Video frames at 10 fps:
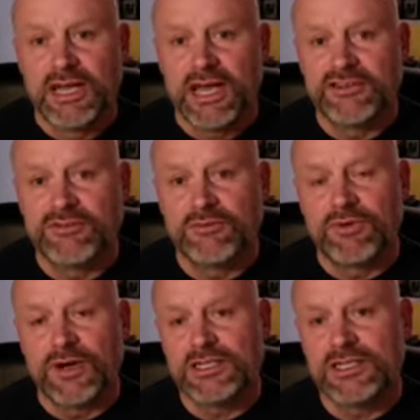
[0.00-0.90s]
And if
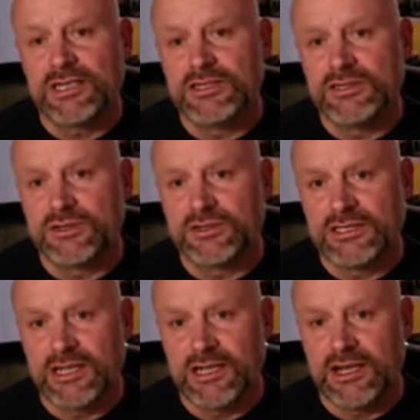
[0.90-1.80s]
our sons and daughters
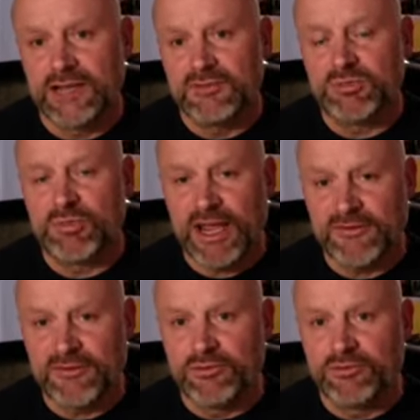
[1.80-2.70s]
are learning
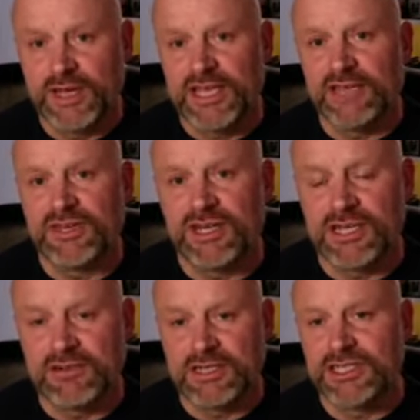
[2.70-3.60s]
respectful behaviour in a
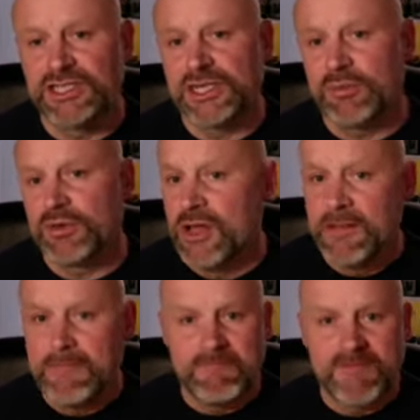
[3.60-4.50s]
relationship,
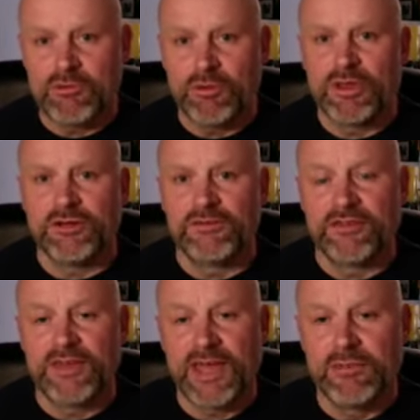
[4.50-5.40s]
that will be good for
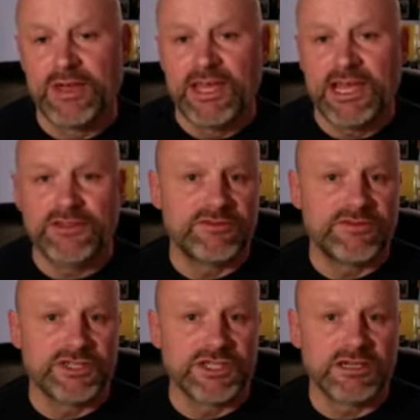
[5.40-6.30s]
them in the
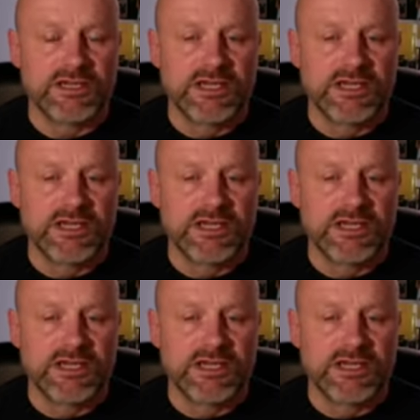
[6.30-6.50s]
future.